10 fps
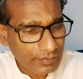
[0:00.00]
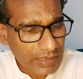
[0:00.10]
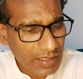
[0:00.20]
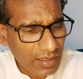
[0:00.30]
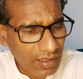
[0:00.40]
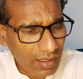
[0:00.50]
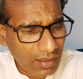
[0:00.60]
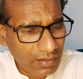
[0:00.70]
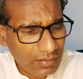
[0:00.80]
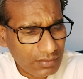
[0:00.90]
And
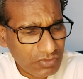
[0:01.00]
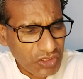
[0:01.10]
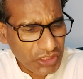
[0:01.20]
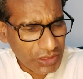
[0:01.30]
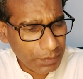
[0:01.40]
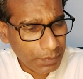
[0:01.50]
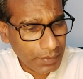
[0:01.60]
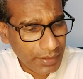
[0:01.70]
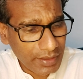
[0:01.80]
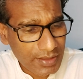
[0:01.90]
she
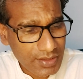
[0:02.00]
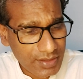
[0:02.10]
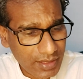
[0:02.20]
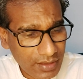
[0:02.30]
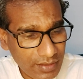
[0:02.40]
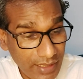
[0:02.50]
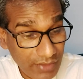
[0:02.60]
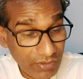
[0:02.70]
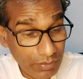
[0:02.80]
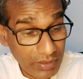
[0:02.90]
predicts that there will be
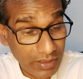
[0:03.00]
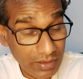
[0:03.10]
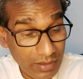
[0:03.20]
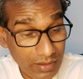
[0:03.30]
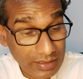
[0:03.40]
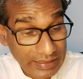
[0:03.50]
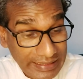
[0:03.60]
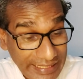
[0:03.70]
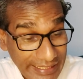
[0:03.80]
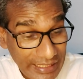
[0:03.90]
a
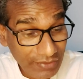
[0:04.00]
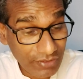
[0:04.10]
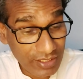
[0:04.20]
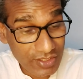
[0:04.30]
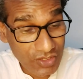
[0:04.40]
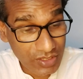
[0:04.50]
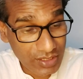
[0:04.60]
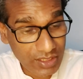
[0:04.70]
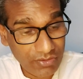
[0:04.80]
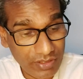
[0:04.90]
deadly virus
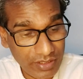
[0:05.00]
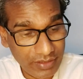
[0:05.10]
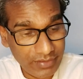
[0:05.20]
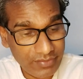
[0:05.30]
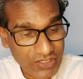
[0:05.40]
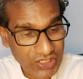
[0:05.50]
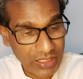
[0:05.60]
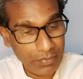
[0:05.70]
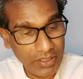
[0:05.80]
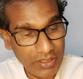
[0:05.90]
discovered in Siberia,
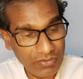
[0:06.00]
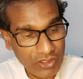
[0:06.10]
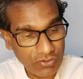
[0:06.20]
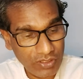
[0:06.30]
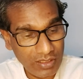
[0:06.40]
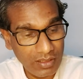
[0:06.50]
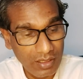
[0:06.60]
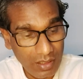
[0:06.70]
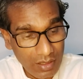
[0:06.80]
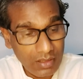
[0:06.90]
which will
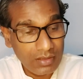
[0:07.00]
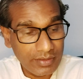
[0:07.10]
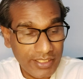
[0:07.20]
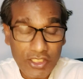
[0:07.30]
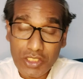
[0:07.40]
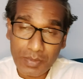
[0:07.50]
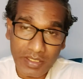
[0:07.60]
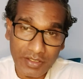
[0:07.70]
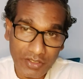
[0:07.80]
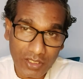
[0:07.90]
then spread
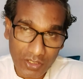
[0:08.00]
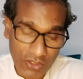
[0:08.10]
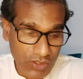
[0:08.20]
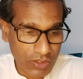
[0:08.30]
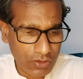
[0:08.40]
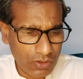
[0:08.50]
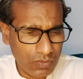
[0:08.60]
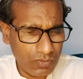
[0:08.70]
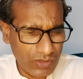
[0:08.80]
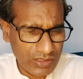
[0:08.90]
across the globe, which
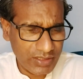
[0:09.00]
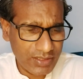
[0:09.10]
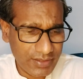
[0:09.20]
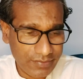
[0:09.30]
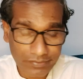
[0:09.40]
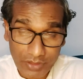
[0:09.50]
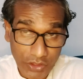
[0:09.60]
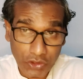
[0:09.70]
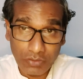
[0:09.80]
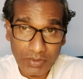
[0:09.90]
is yet to be
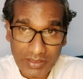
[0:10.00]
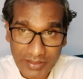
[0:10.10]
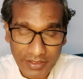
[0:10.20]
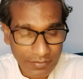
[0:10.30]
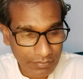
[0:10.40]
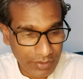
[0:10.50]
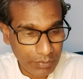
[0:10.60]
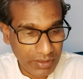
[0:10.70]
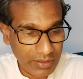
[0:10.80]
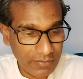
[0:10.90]
seen. Maybe
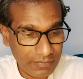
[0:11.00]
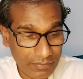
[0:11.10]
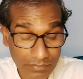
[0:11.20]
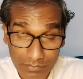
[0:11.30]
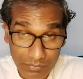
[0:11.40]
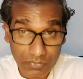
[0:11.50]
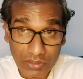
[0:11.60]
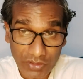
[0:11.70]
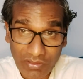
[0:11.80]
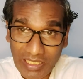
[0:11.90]
it will
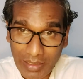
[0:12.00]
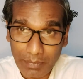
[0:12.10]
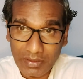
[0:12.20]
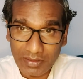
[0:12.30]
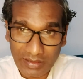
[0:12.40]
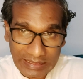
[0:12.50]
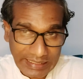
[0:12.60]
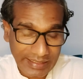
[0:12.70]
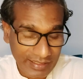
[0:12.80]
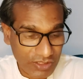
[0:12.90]
happen in the
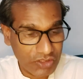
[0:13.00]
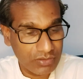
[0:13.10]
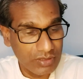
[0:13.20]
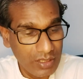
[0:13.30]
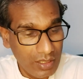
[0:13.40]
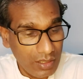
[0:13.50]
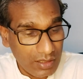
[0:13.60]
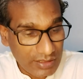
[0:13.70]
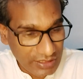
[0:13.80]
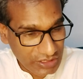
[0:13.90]
next
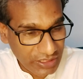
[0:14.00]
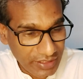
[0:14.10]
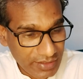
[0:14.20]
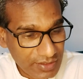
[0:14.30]
60 days.